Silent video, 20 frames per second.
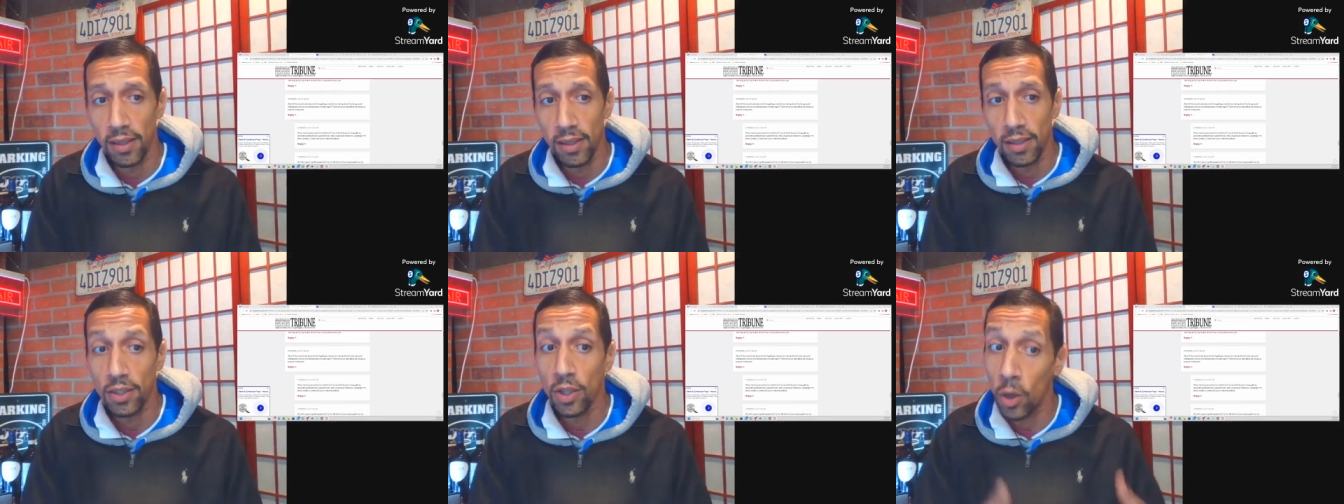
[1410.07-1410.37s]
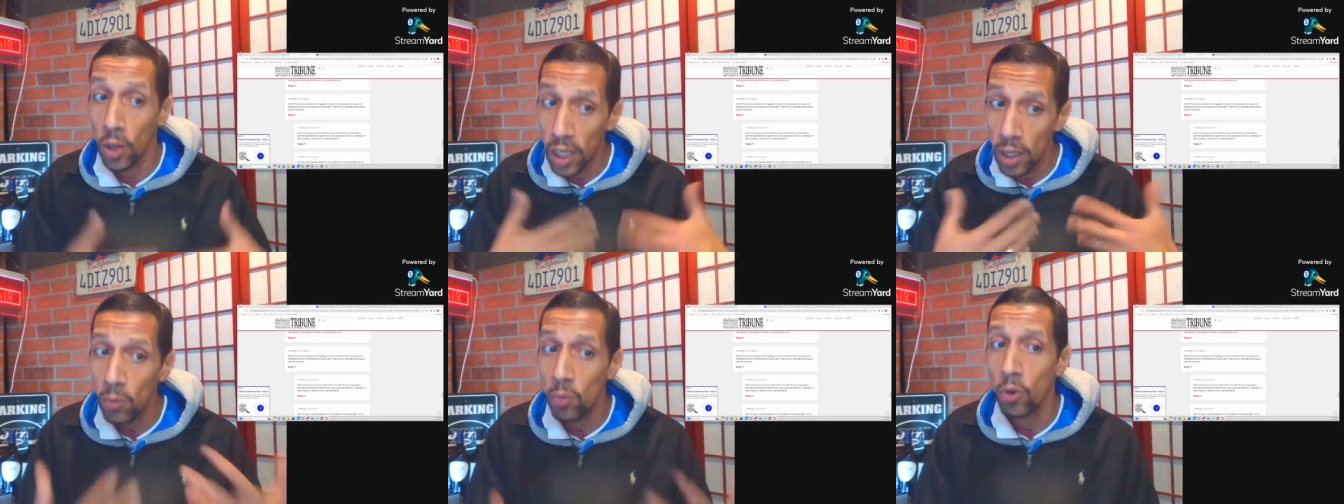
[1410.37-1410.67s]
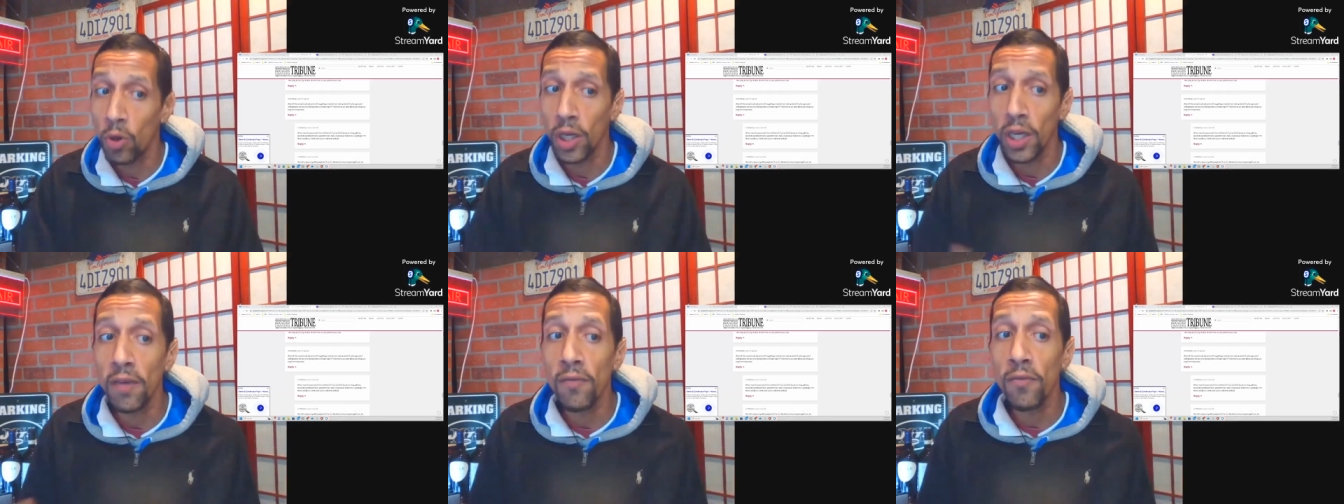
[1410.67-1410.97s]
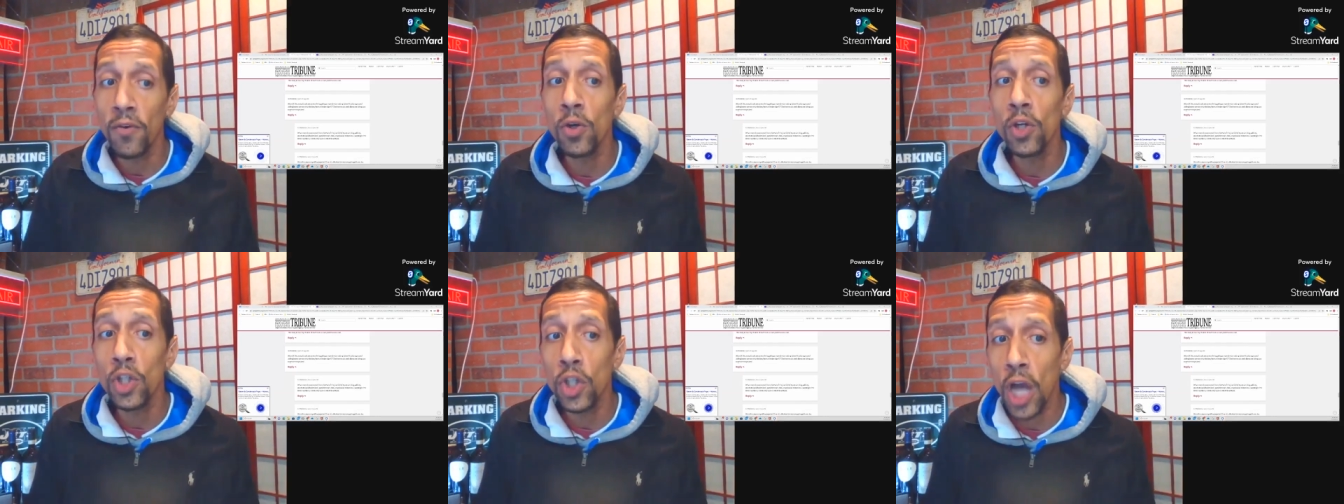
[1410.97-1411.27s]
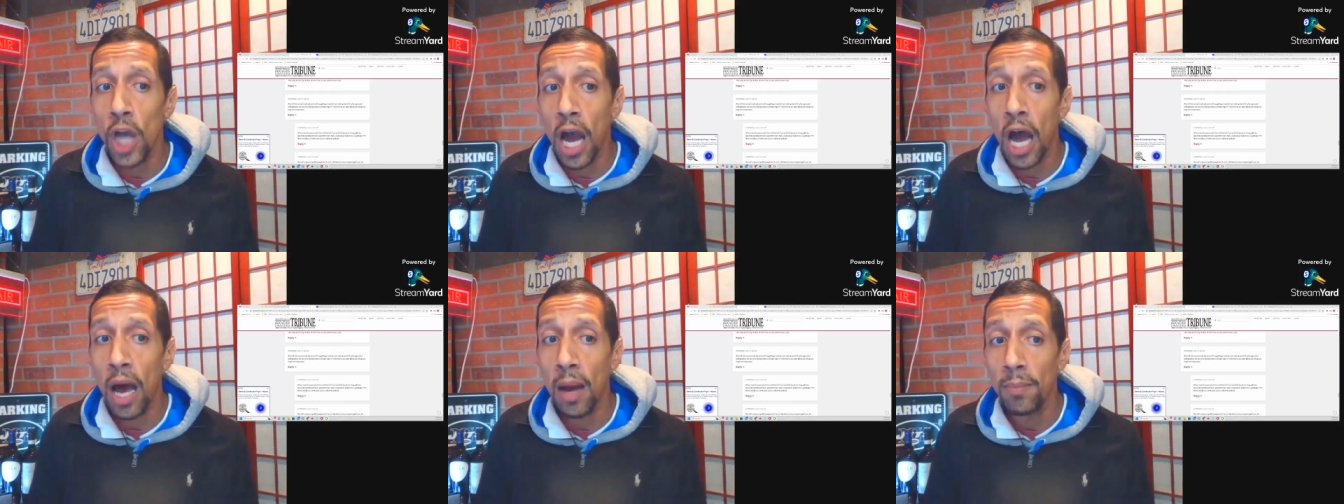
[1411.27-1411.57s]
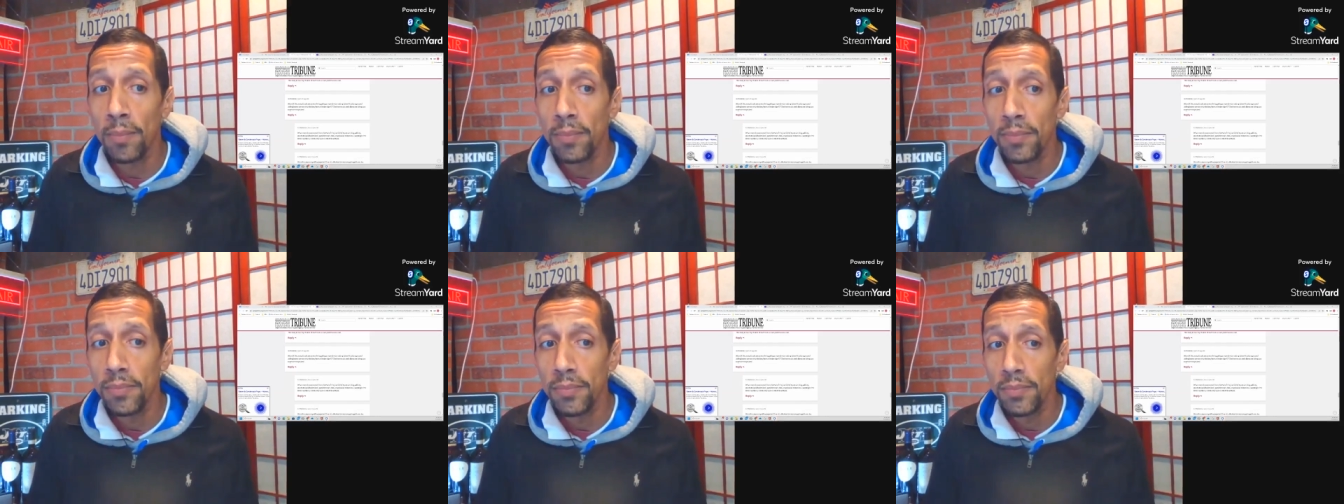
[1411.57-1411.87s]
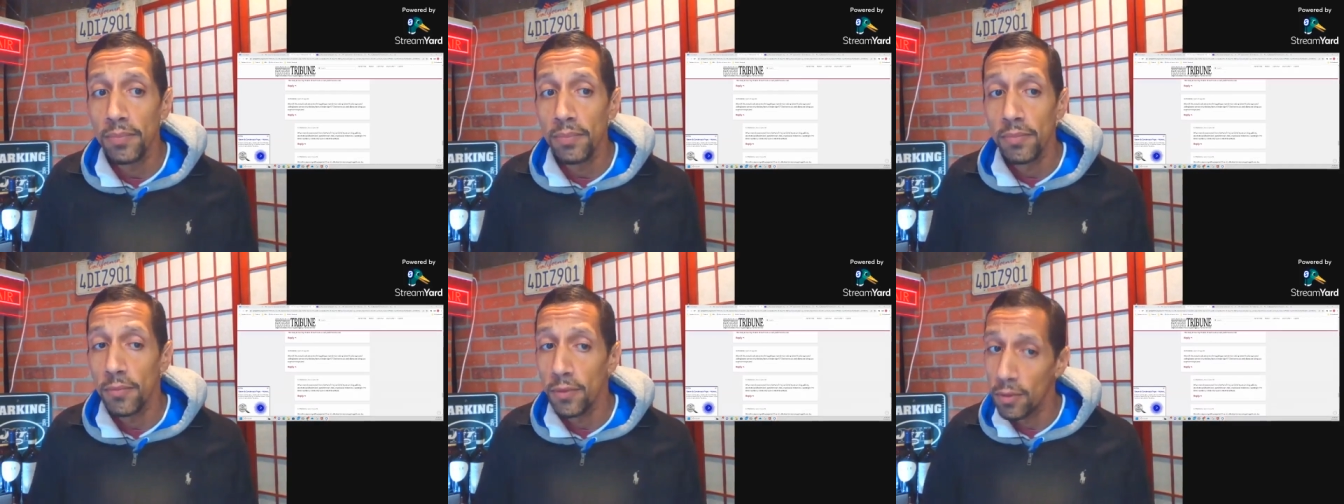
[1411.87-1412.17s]
So he will give you a job
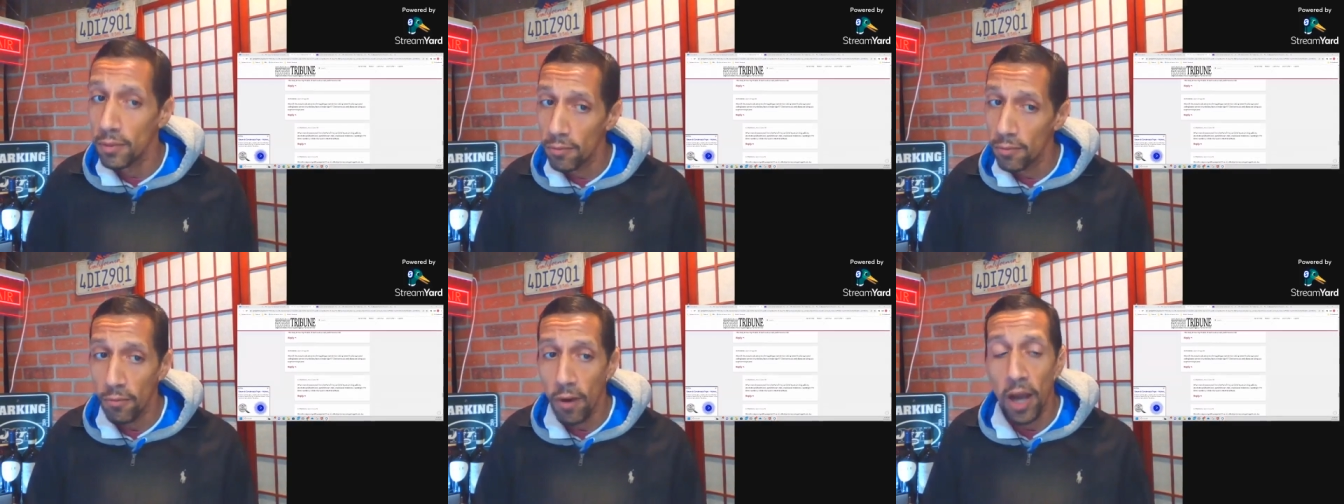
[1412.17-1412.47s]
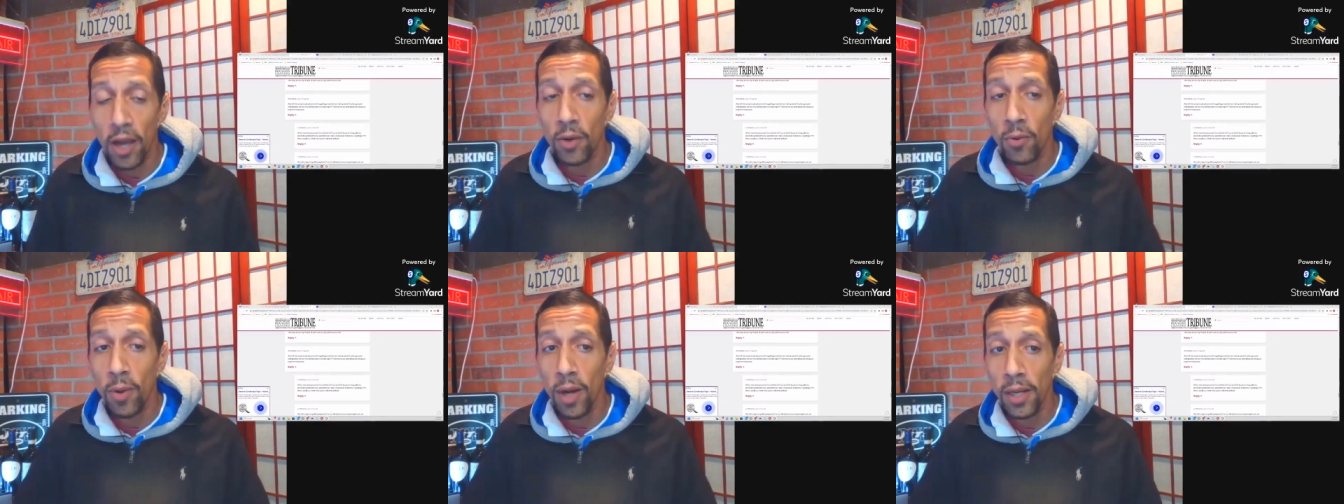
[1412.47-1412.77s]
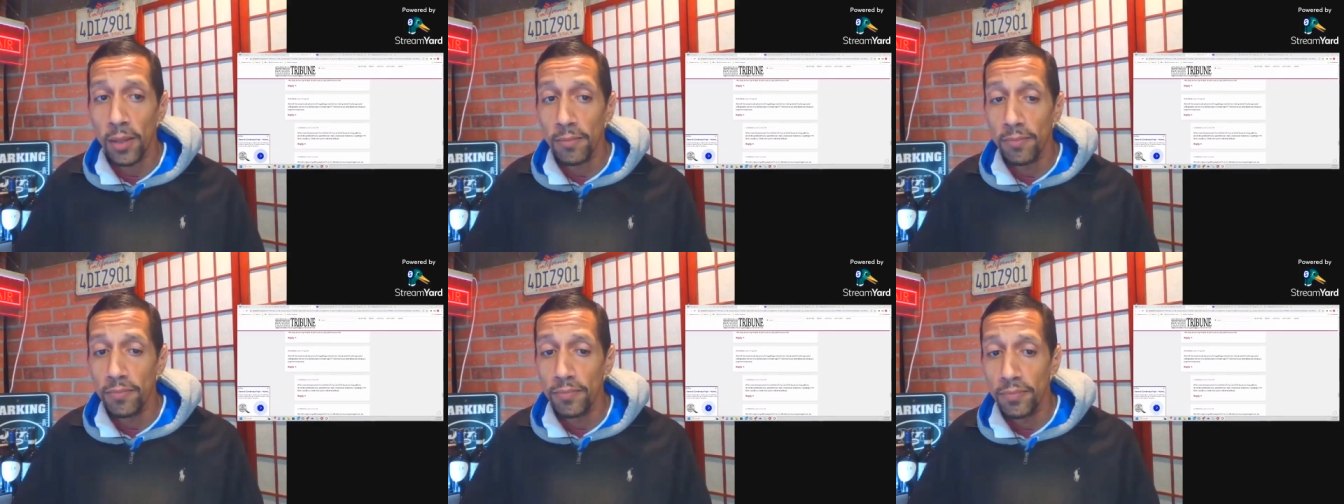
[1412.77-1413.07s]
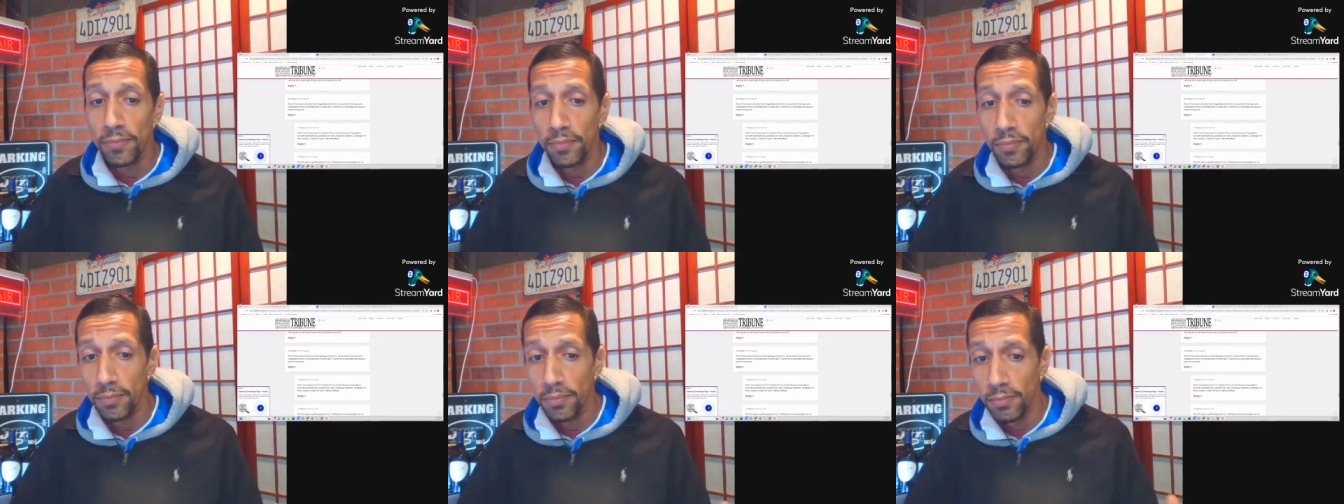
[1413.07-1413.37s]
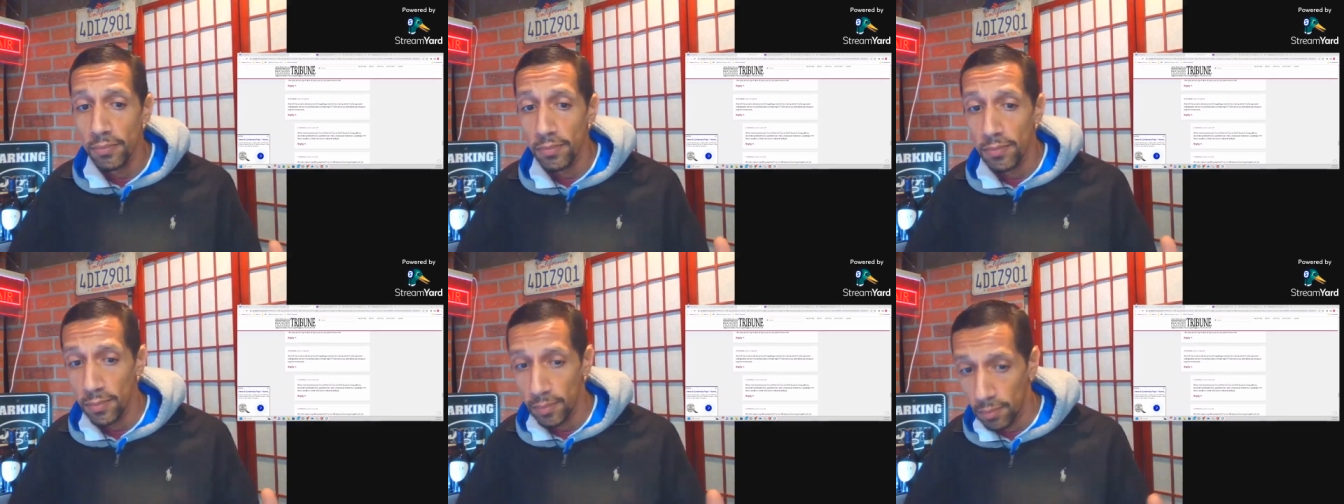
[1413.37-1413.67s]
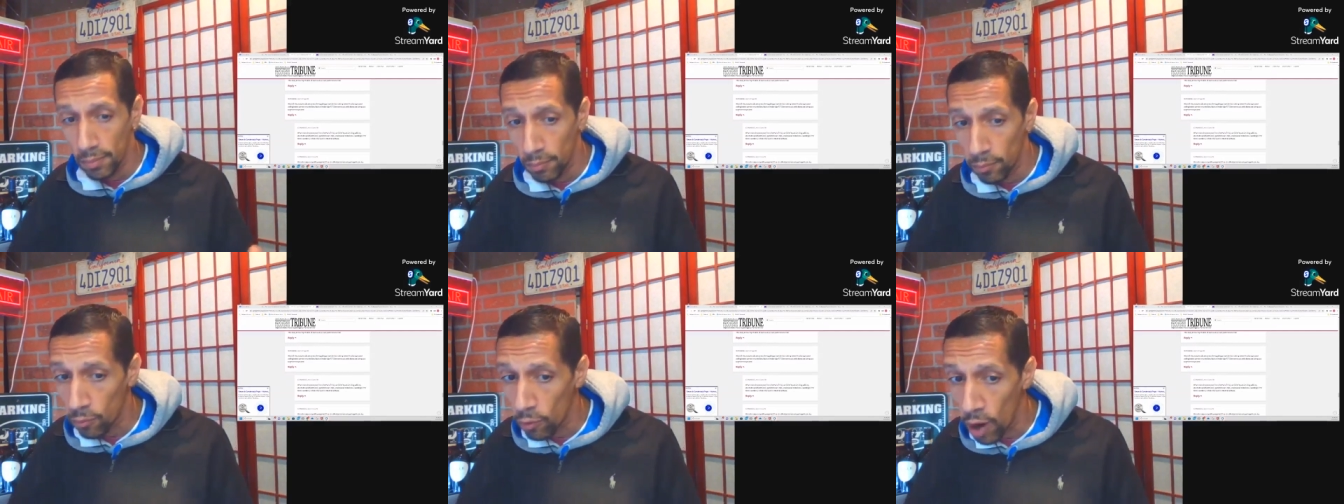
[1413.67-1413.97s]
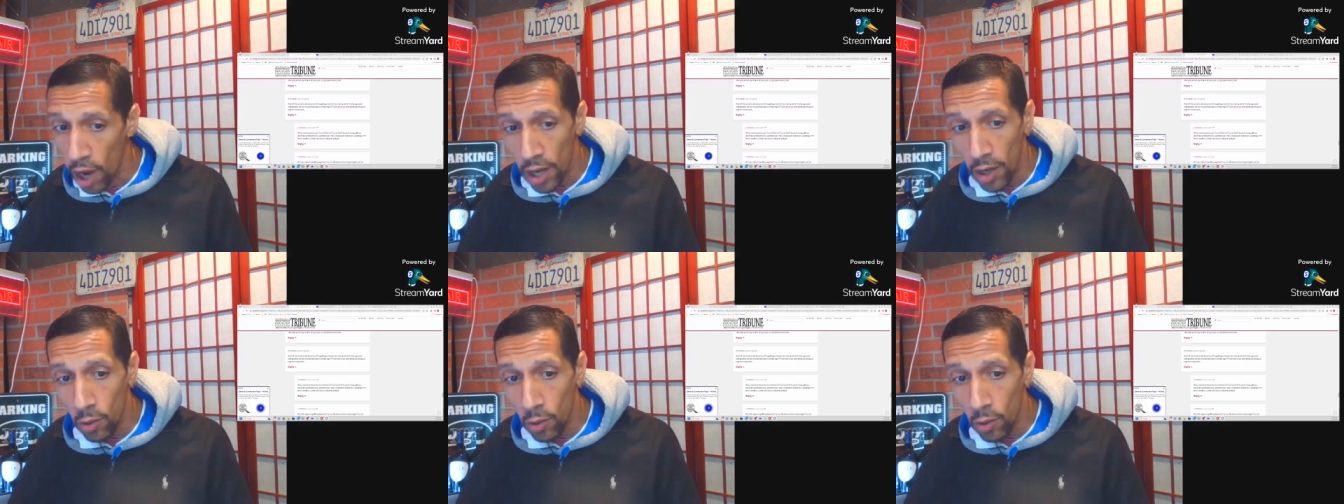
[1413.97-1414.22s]
right away. Right